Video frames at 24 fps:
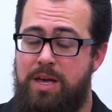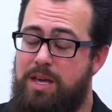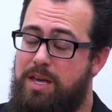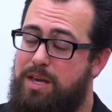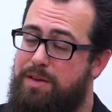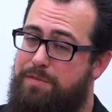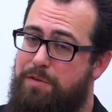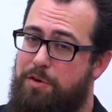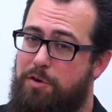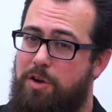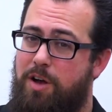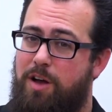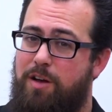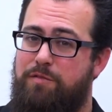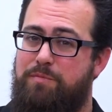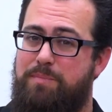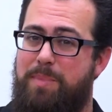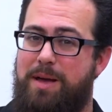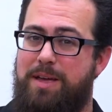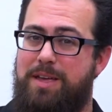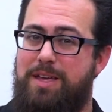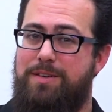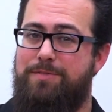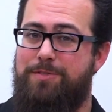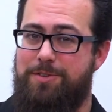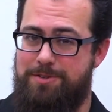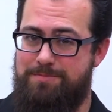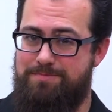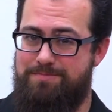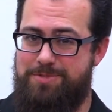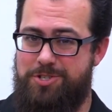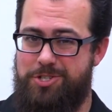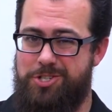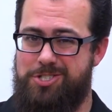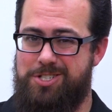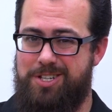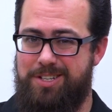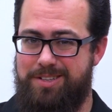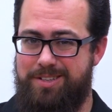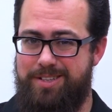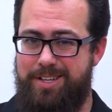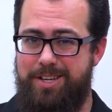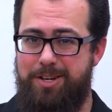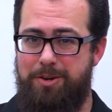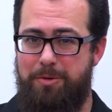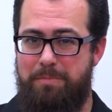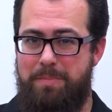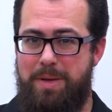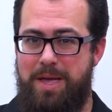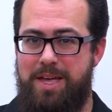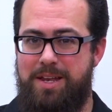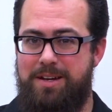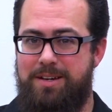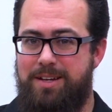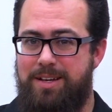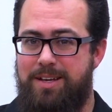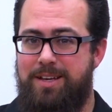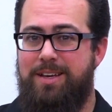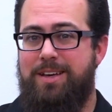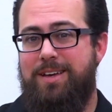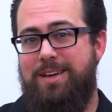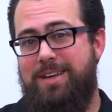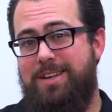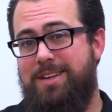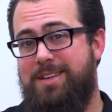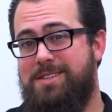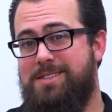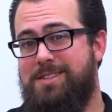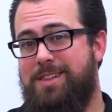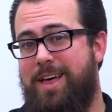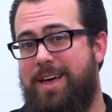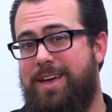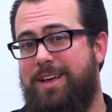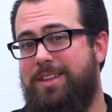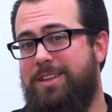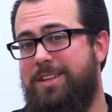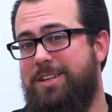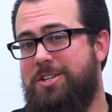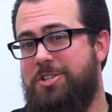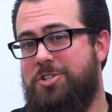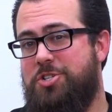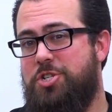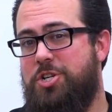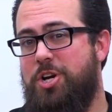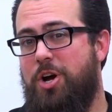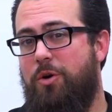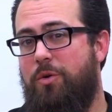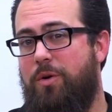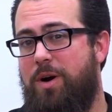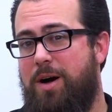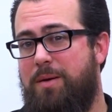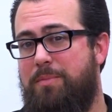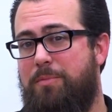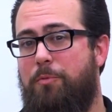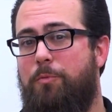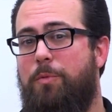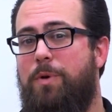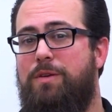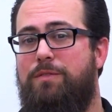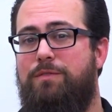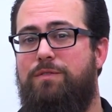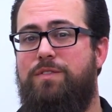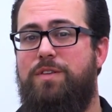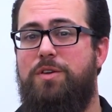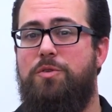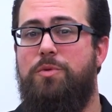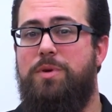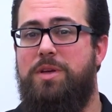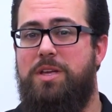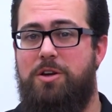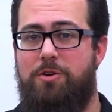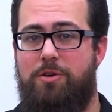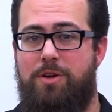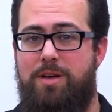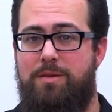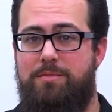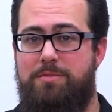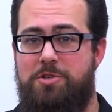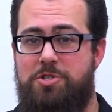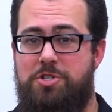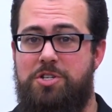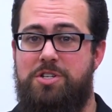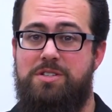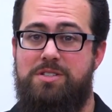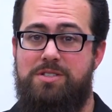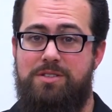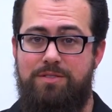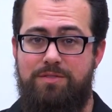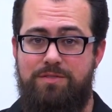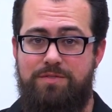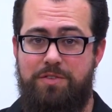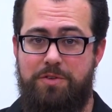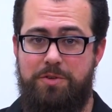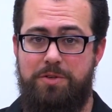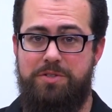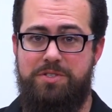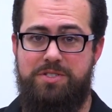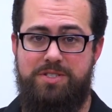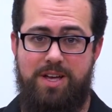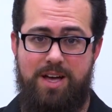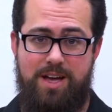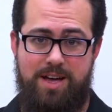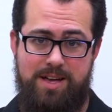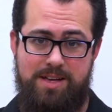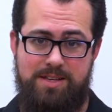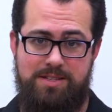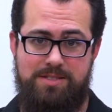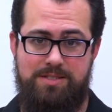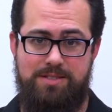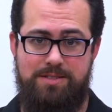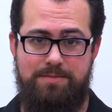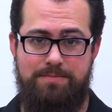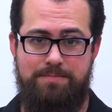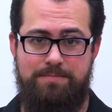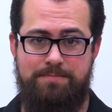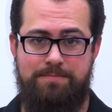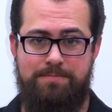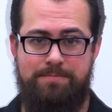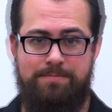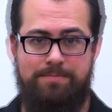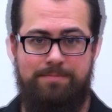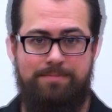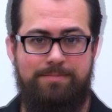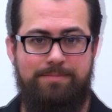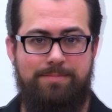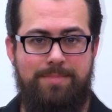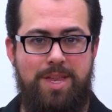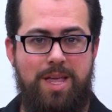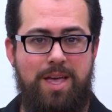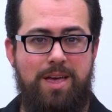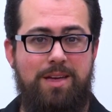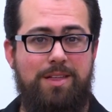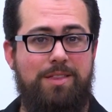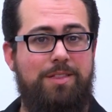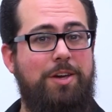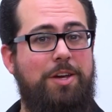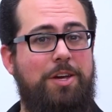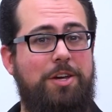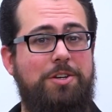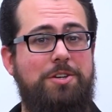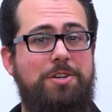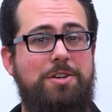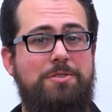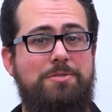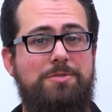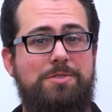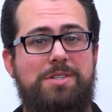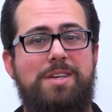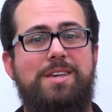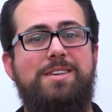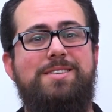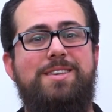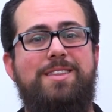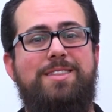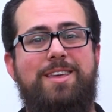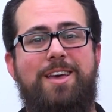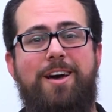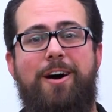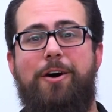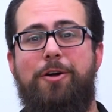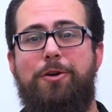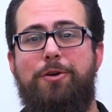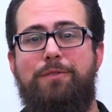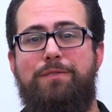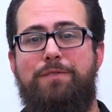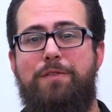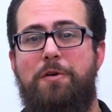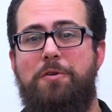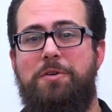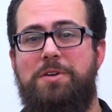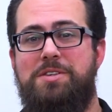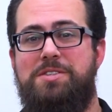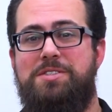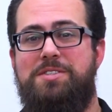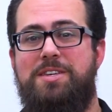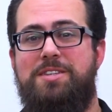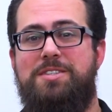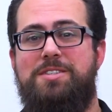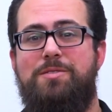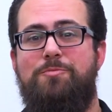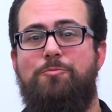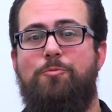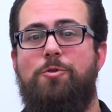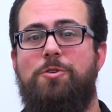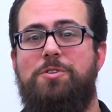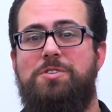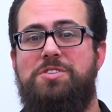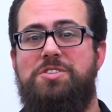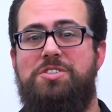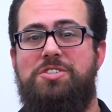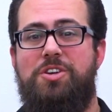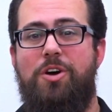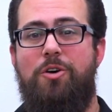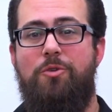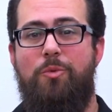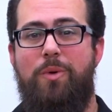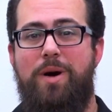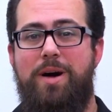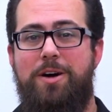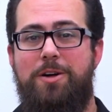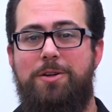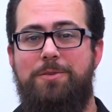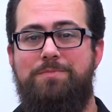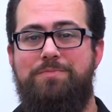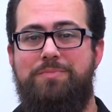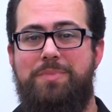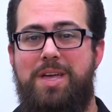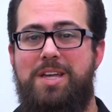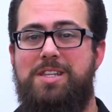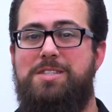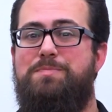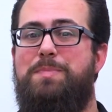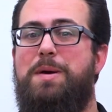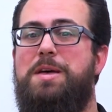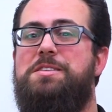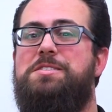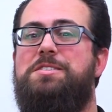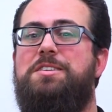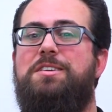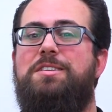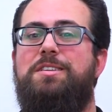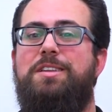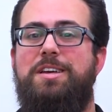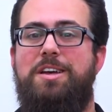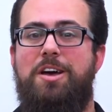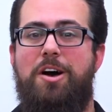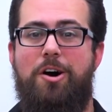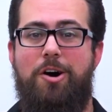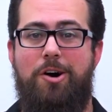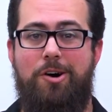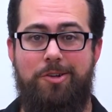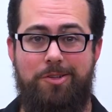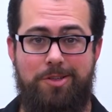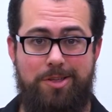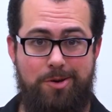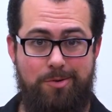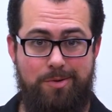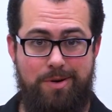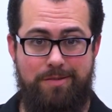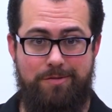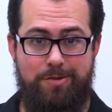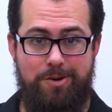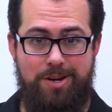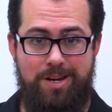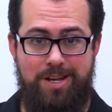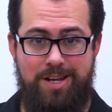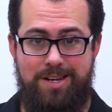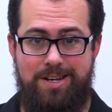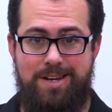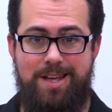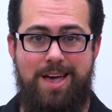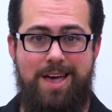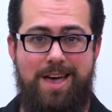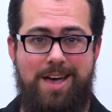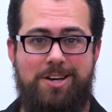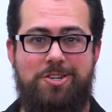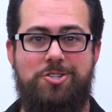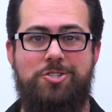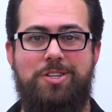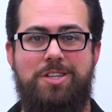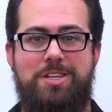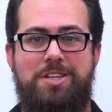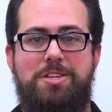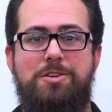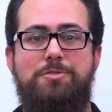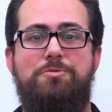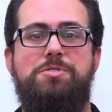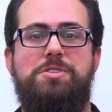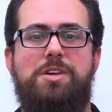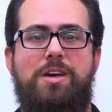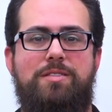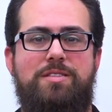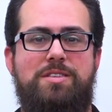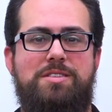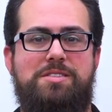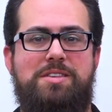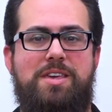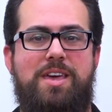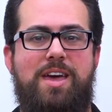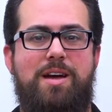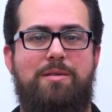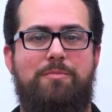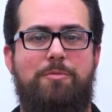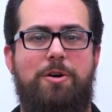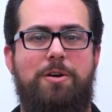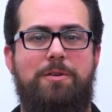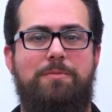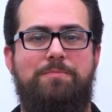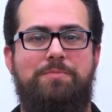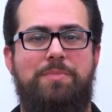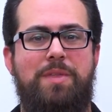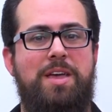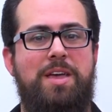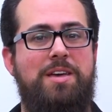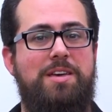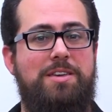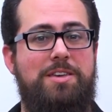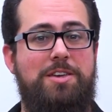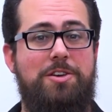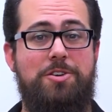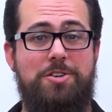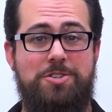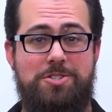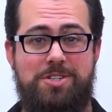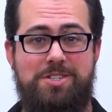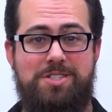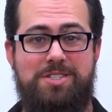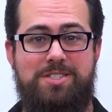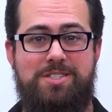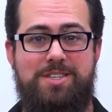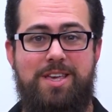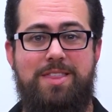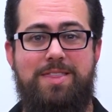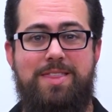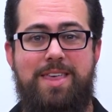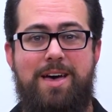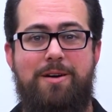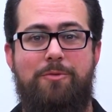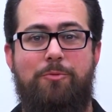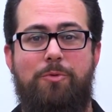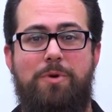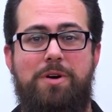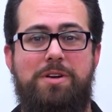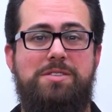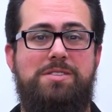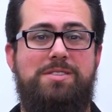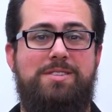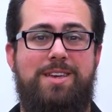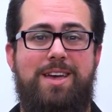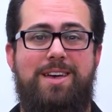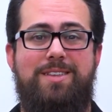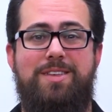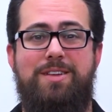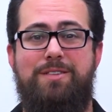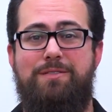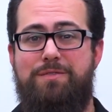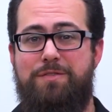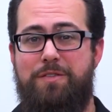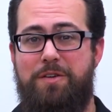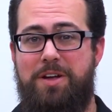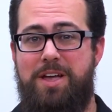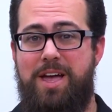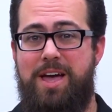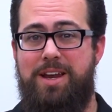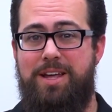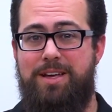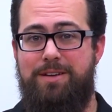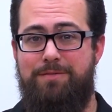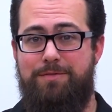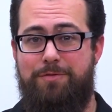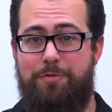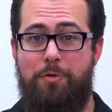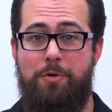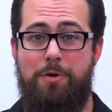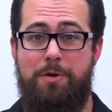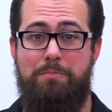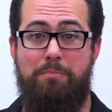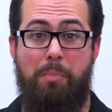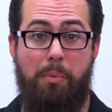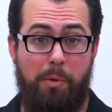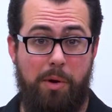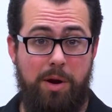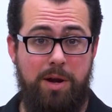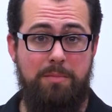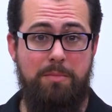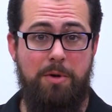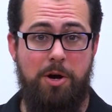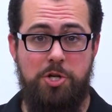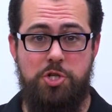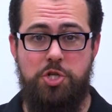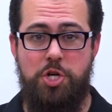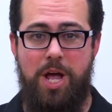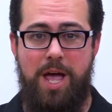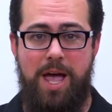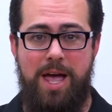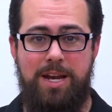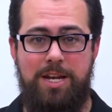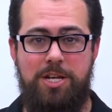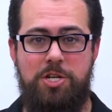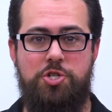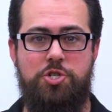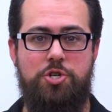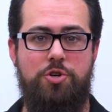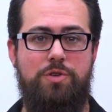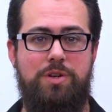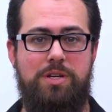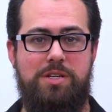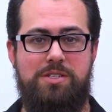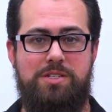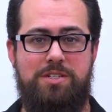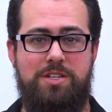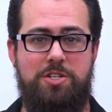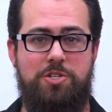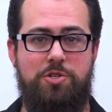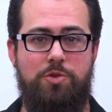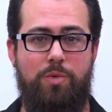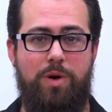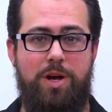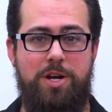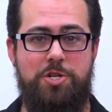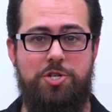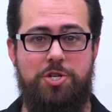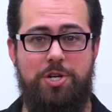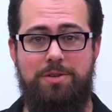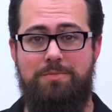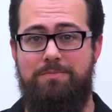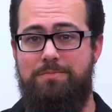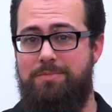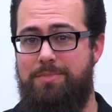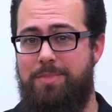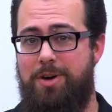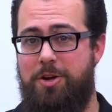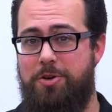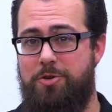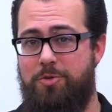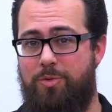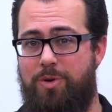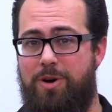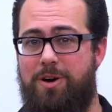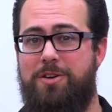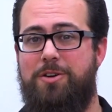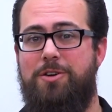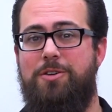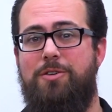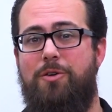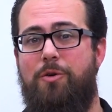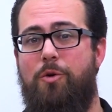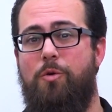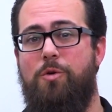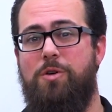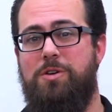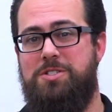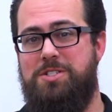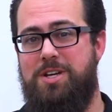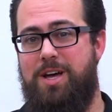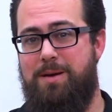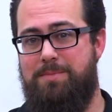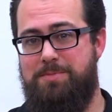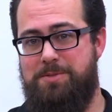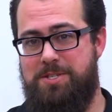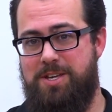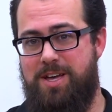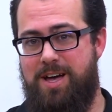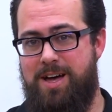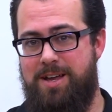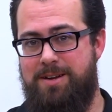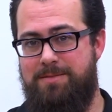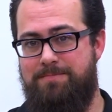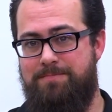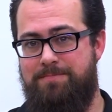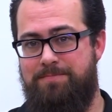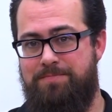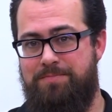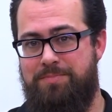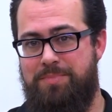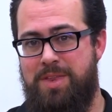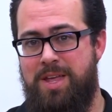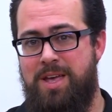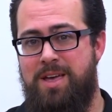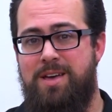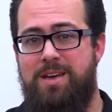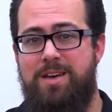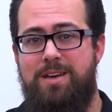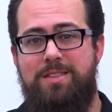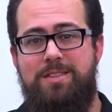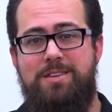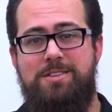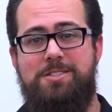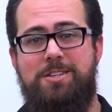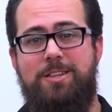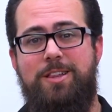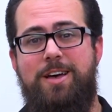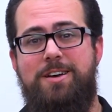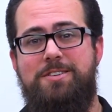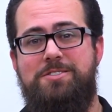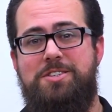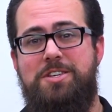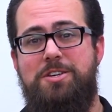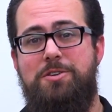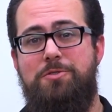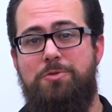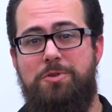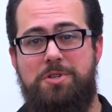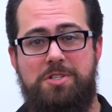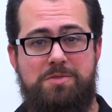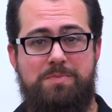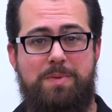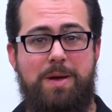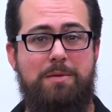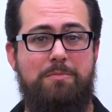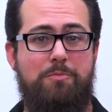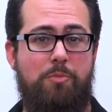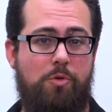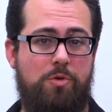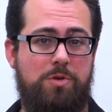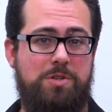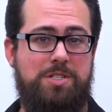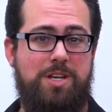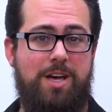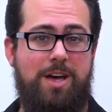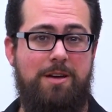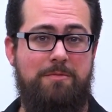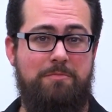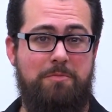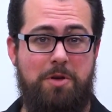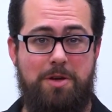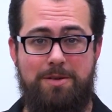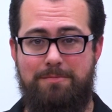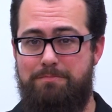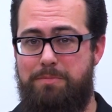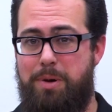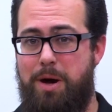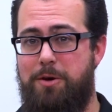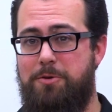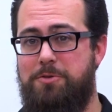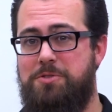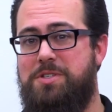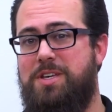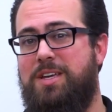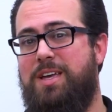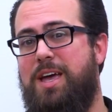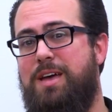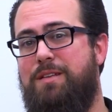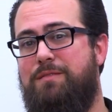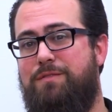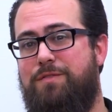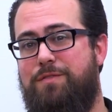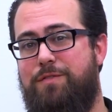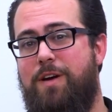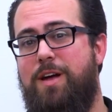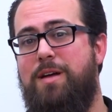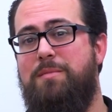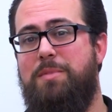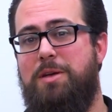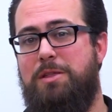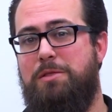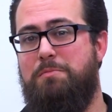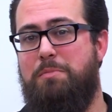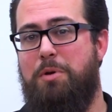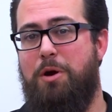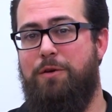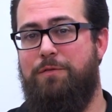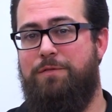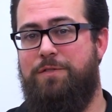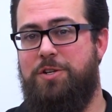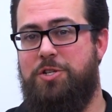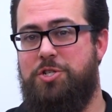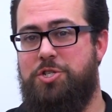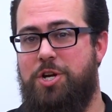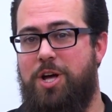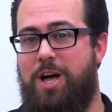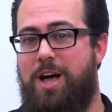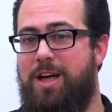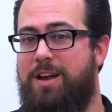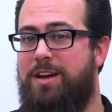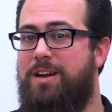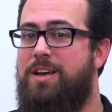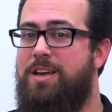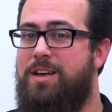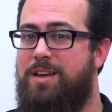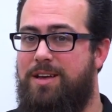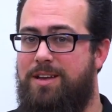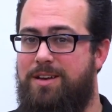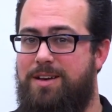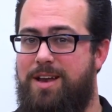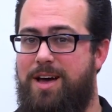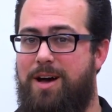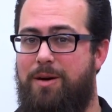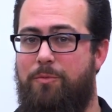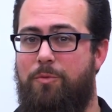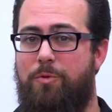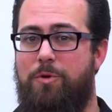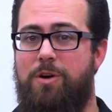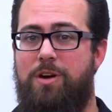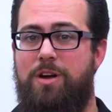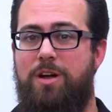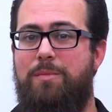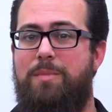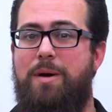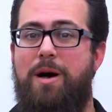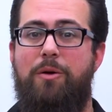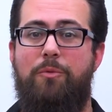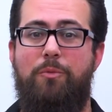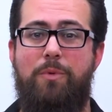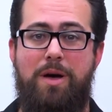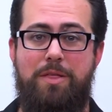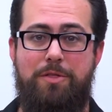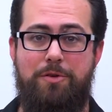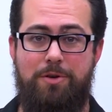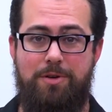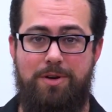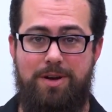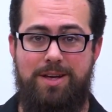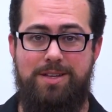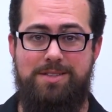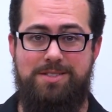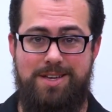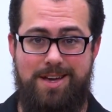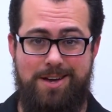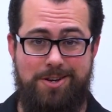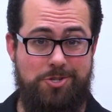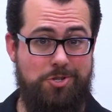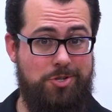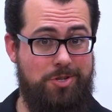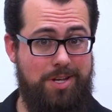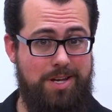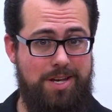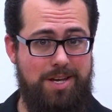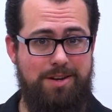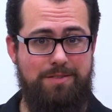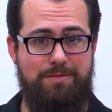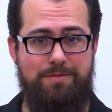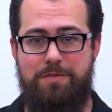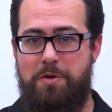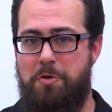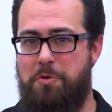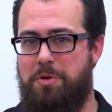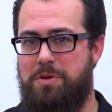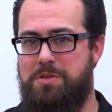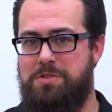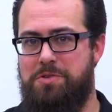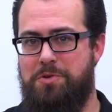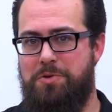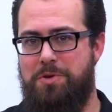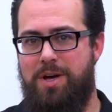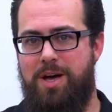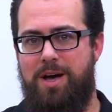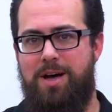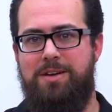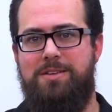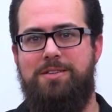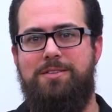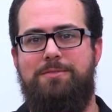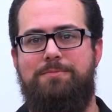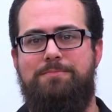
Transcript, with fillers: If you're off by even just a little bit, it is likely to show up when viewing your images full size. The good news is that the autofocus system works so well, it's basically all you ever need to actually use on this camera. You can just set that once and then forget it for pretty much any shooting situation, underwater or topside. This allows you to spend more time composing and framing the perfect shot, not worrying about whether it's actually in focus or not.